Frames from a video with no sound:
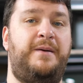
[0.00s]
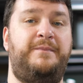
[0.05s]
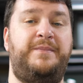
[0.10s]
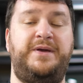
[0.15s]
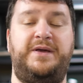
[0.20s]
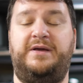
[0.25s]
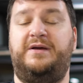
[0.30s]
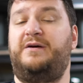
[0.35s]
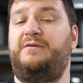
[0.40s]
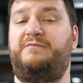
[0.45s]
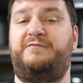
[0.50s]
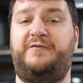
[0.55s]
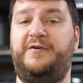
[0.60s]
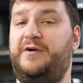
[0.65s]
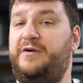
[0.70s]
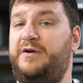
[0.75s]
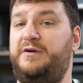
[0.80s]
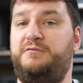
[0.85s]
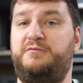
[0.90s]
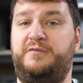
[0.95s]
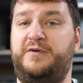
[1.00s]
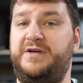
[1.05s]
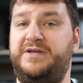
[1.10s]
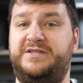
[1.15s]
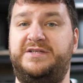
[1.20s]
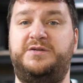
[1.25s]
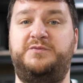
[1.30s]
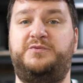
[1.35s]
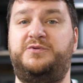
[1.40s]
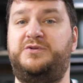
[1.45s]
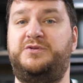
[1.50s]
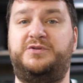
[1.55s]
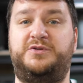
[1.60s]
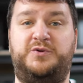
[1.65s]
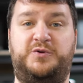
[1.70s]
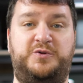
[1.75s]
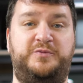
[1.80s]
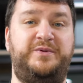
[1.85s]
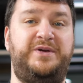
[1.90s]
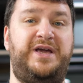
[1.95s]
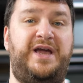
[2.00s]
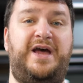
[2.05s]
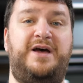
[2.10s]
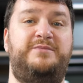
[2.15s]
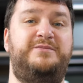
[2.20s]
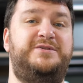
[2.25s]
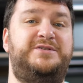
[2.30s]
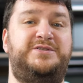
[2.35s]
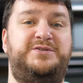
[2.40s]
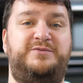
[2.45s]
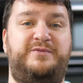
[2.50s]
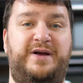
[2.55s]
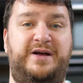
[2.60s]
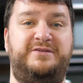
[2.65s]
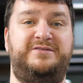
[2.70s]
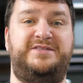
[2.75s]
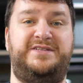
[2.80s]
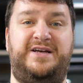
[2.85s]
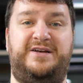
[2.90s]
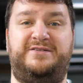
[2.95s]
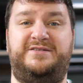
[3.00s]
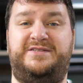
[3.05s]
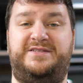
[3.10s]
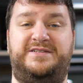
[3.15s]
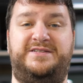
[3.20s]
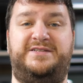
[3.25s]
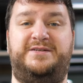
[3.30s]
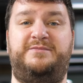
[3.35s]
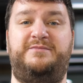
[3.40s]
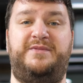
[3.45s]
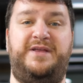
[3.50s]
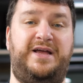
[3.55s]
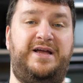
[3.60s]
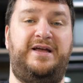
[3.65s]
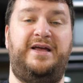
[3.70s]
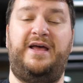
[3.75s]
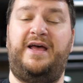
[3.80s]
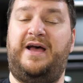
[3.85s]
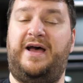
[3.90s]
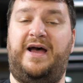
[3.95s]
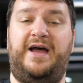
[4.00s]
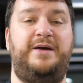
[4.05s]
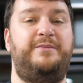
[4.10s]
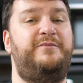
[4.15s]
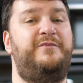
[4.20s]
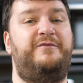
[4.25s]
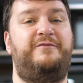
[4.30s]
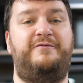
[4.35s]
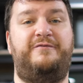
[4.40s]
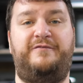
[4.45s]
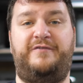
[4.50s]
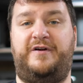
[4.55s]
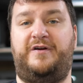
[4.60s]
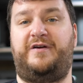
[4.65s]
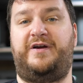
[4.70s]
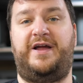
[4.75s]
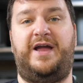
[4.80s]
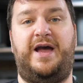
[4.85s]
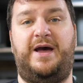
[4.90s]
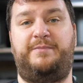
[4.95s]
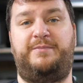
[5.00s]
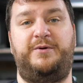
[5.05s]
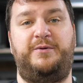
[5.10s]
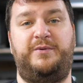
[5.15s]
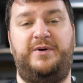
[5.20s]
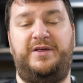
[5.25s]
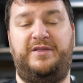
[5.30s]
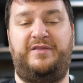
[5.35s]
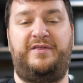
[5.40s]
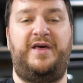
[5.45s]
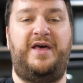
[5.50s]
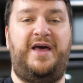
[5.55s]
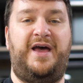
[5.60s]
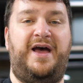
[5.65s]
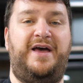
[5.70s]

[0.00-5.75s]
be a very reasonable Dolby Atmos surround sound system that I'm very happy with.